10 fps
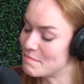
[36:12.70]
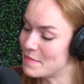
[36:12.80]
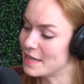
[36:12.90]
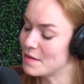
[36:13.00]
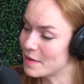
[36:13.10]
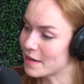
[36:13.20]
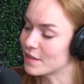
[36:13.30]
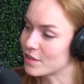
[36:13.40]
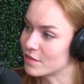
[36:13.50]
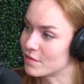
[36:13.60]
And many
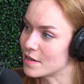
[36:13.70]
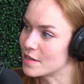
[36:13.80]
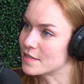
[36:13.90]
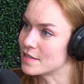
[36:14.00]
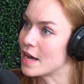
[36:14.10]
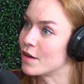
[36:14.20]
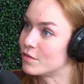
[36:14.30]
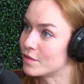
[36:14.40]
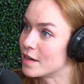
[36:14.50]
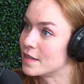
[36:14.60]
marathon runners now
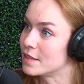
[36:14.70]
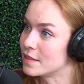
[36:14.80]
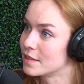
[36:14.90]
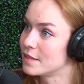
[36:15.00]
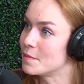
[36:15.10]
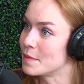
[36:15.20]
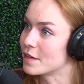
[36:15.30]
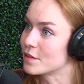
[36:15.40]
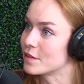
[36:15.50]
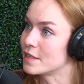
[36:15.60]
run the
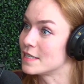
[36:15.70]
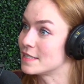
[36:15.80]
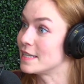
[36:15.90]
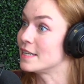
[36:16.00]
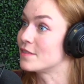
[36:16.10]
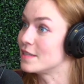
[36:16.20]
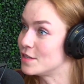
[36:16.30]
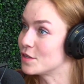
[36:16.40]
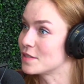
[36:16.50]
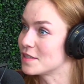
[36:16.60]
marathon in a state of
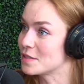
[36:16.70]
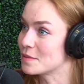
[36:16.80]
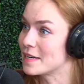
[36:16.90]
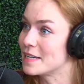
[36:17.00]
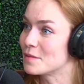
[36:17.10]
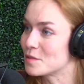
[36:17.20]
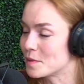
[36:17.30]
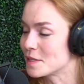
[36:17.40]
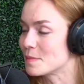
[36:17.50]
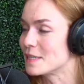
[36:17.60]
ketosis, right? Which
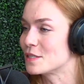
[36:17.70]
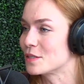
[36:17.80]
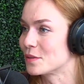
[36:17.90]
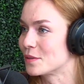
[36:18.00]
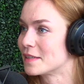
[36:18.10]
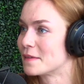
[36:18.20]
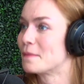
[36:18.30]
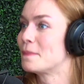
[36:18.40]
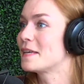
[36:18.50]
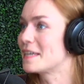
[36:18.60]
brings me to
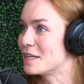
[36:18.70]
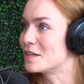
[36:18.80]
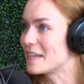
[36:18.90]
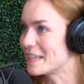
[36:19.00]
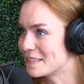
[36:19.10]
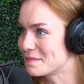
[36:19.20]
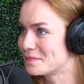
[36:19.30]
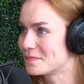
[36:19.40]
the keto diet.